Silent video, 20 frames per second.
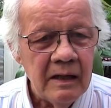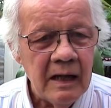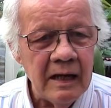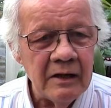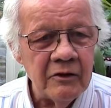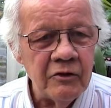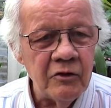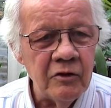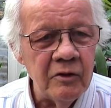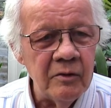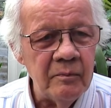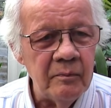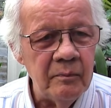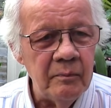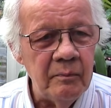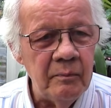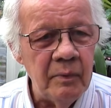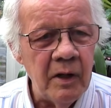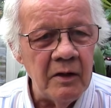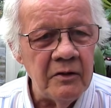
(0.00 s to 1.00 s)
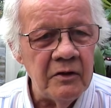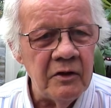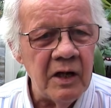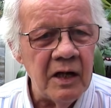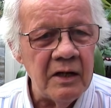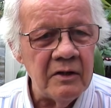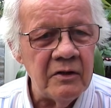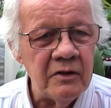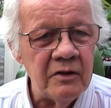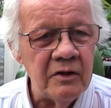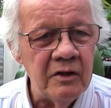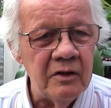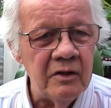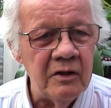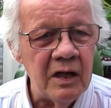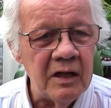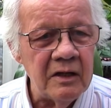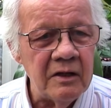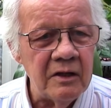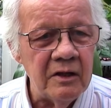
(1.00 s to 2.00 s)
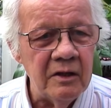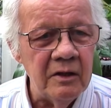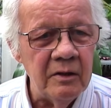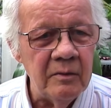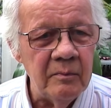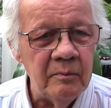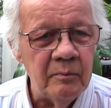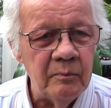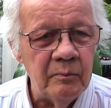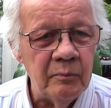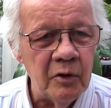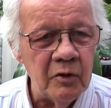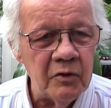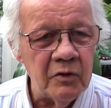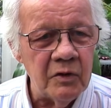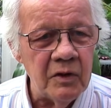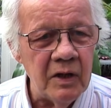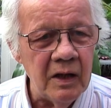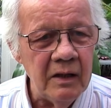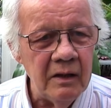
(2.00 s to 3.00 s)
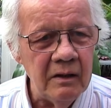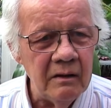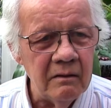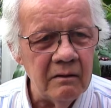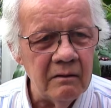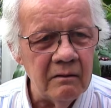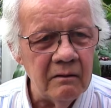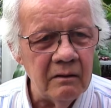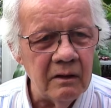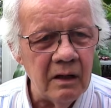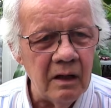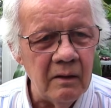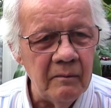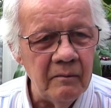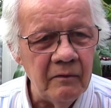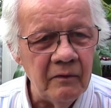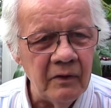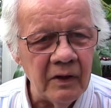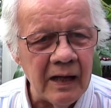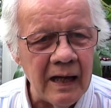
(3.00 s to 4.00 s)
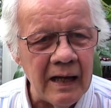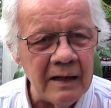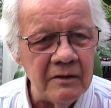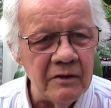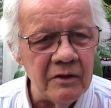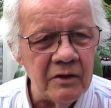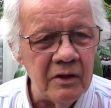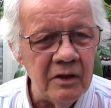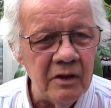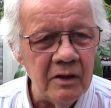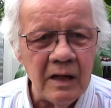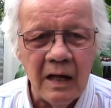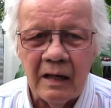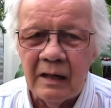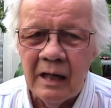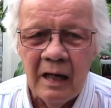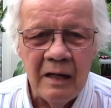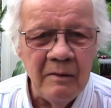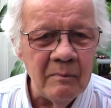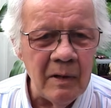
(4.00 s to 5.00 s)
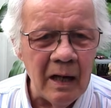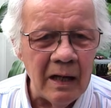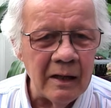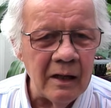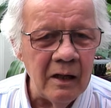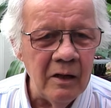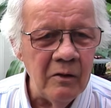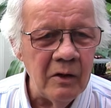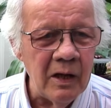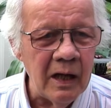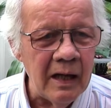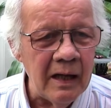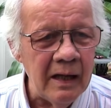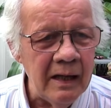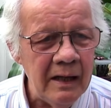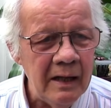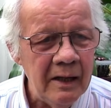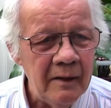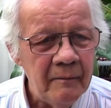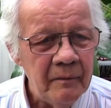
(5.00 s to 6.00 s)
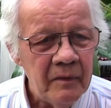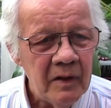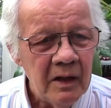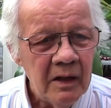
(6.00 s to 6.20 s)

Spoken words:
extra blood tests to test the prostate for cancer, that came back okay.